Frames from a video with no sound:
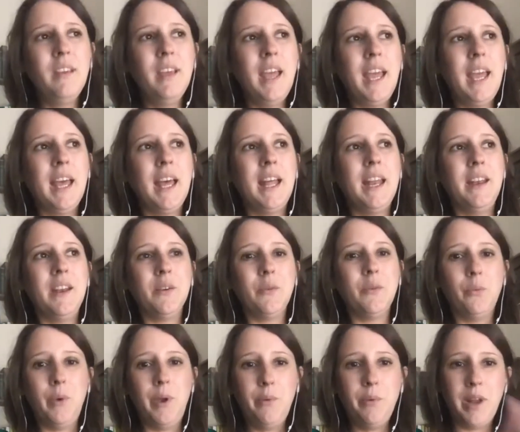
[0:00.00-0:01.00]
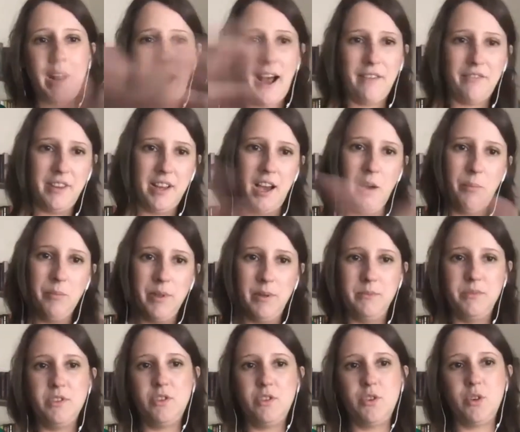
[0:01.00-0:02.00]
And we would have to help
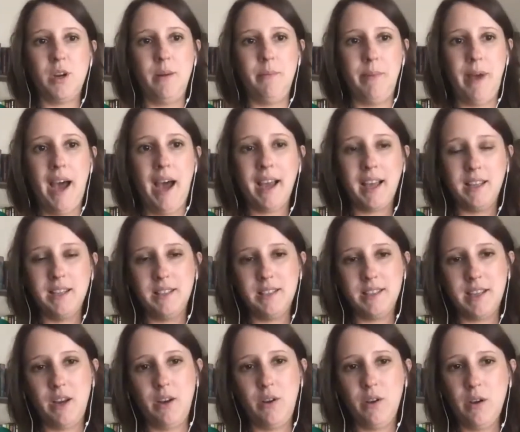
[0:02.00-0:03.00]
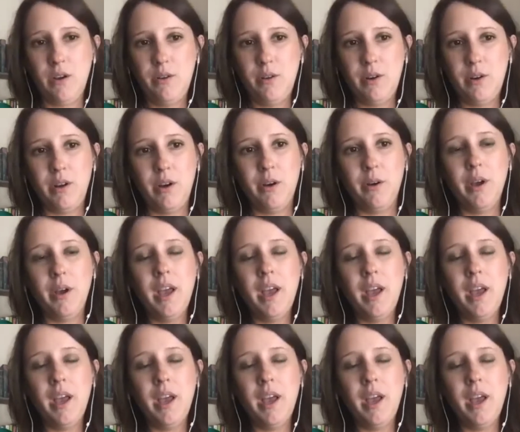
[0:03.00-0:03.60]
them strip back and say, no.